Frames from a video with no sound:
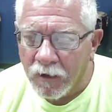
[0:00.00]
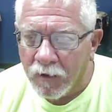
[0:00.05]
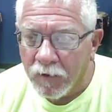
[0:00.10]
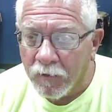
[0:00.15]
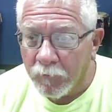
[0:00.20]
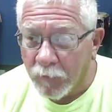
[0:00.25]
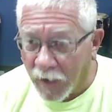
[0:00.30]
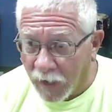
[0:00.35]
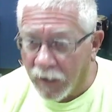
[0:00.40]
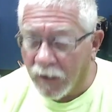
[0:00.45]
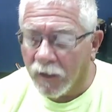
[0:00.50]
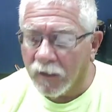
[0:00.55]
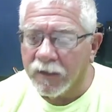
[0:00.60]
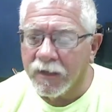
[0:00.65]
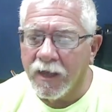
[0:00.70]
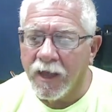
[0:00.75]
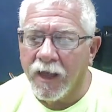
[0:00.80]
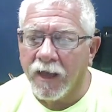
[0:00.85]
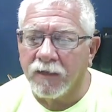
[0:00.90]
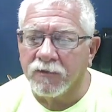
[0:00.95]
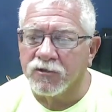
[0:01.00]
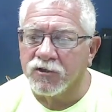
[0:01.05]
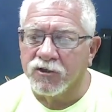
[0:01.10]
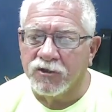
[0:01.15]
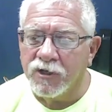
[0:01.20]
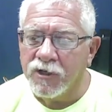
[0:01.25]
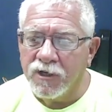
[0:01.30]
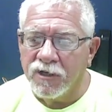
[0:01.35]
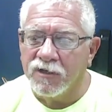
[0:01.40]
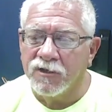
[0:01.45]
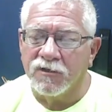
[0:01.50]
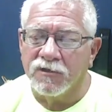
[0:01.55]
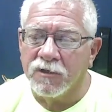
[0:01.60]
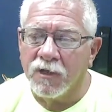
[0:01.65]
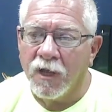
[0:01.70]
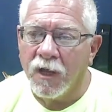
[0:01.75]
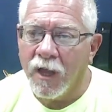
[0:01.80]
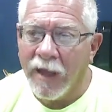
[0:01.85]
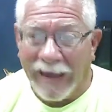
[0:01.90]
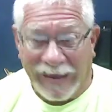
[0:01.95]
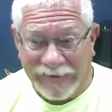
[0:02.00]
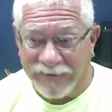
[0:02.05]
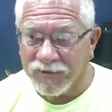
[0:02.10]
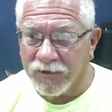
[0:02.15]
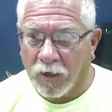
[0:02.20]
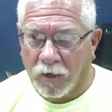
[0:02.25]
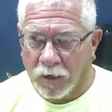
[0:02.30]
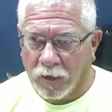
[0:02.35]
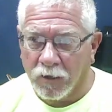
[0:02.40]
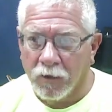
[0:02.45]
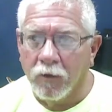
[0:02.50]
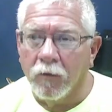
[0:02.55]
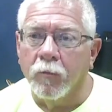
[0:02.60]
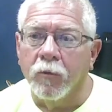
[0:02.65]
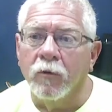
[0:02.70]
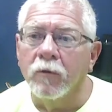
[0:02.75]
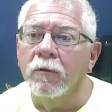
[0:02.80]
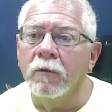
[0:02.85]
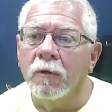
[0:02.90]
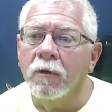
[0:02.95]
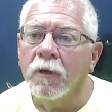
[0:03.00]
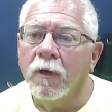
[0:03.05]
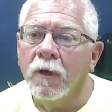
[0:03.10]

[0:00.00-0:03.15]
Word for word: By all accounts, she is as honorable